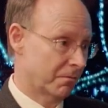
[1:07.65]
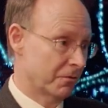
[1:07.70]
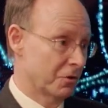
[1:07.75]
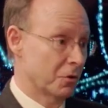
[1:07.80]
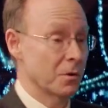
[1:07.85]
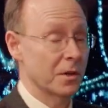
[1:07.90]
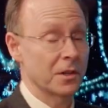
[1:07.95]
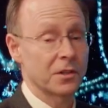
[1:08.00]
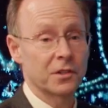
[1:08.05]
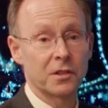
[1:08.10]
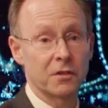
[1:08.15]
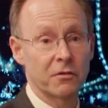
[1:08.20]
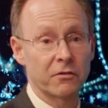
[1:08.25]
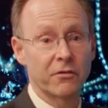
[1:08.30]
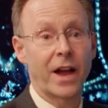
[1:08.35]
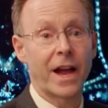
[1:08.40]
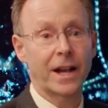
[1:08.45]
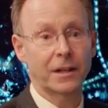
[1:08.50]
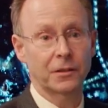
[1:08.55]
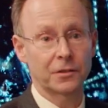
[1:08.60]
USC
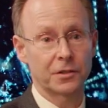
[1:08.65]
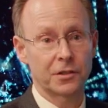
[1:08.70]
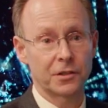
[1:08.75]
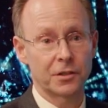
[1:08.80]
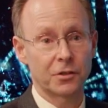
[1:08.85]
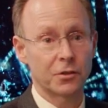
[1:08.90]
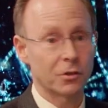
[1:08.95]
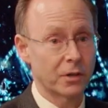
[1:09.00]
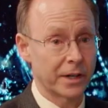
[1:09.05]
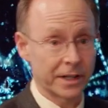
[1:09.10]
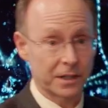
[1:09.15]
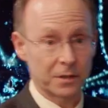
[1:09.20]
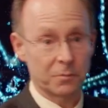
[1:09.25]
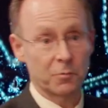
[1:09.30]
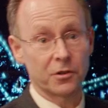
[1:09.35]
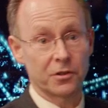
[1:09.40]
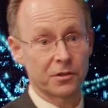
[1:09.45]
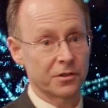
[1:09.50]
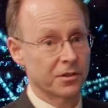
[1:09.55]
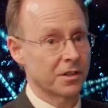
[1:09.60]
faculty who are
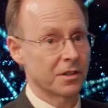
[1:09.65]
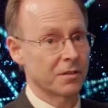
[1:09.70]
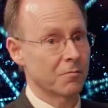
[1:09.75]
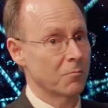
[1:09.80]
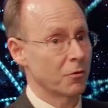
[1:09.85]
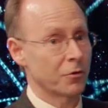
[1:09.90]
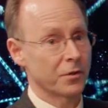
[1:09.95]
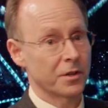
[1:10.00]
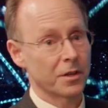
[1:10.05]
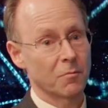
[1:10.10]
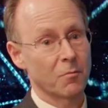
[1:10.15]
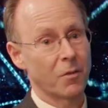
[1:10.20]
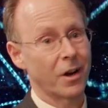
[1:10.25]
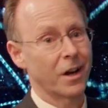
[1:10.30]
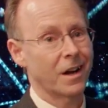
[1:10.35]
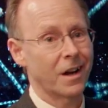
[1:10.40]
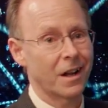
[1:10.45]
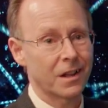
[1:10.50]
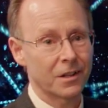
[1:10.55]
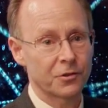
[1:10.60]
experts in marine
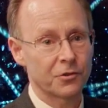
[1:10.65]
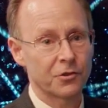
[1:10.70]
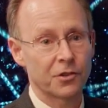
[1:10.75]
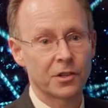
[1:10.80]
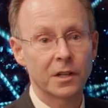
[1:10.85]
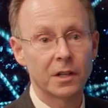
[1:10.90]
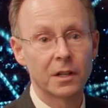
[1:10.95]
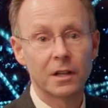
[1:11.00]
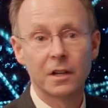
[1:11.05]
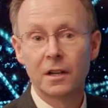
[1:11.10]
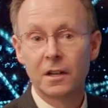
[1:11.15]
biology.